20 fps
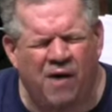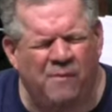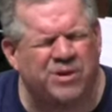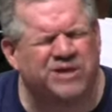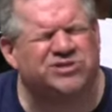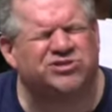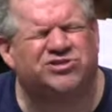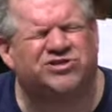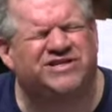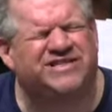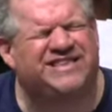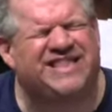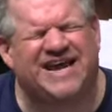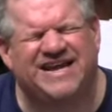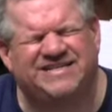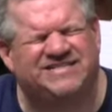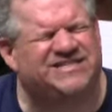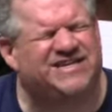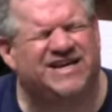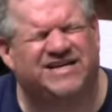much could
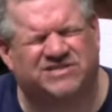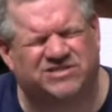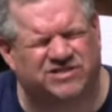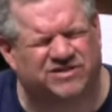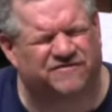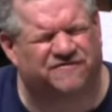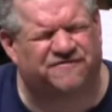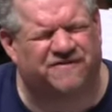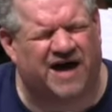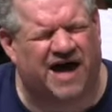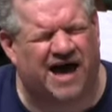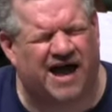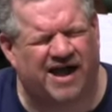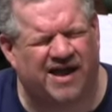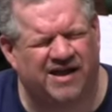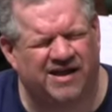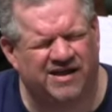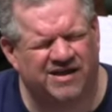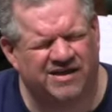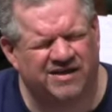they testify
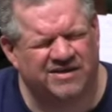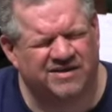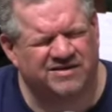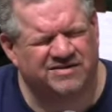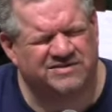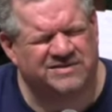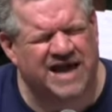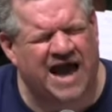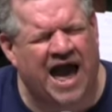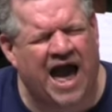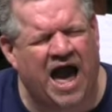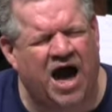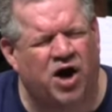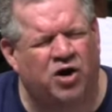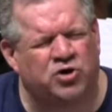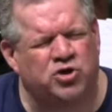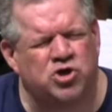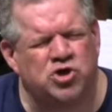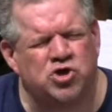to how